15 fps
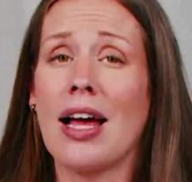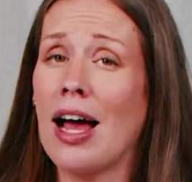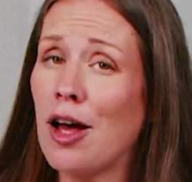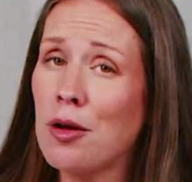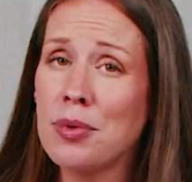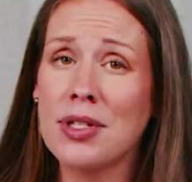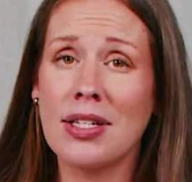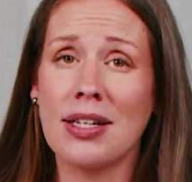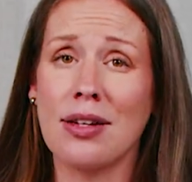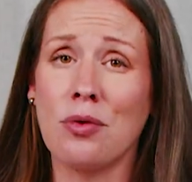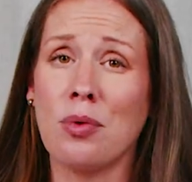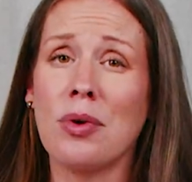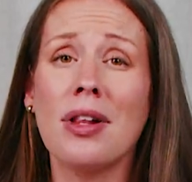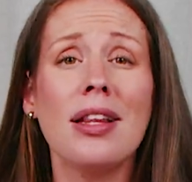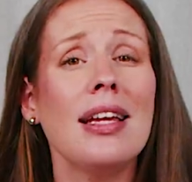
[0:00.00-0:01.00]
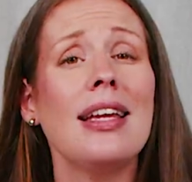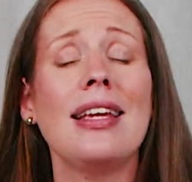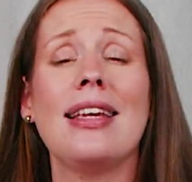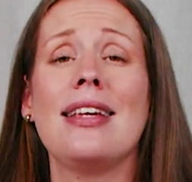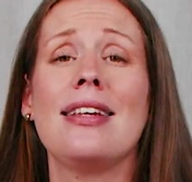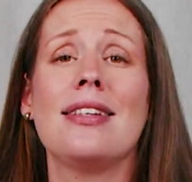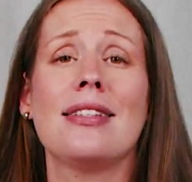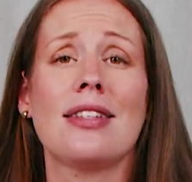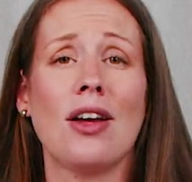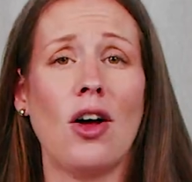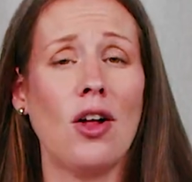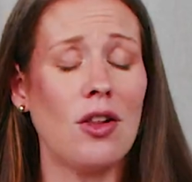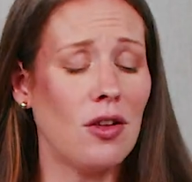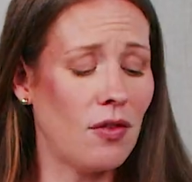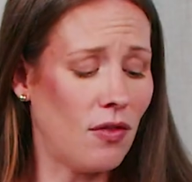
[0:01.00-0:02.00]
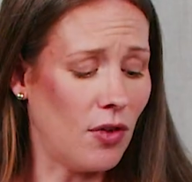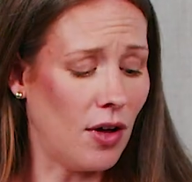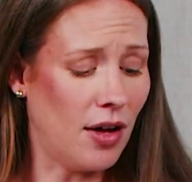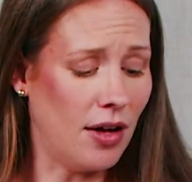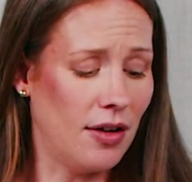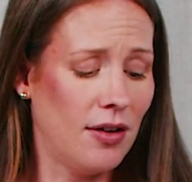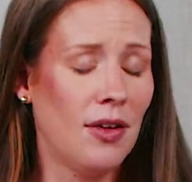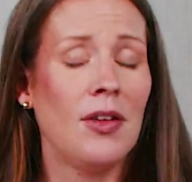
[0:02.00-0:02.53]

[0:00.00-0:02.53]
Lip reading: helps to really ease all of the